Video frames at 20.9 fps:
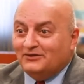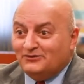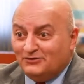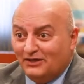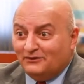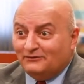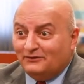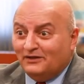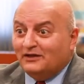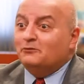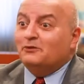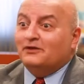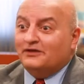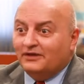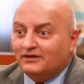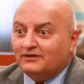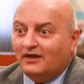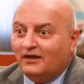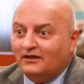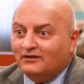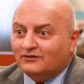generally with
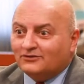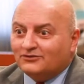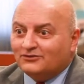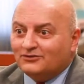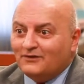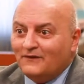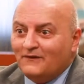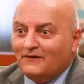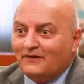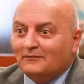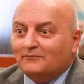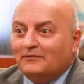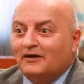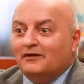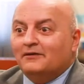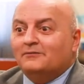adults, but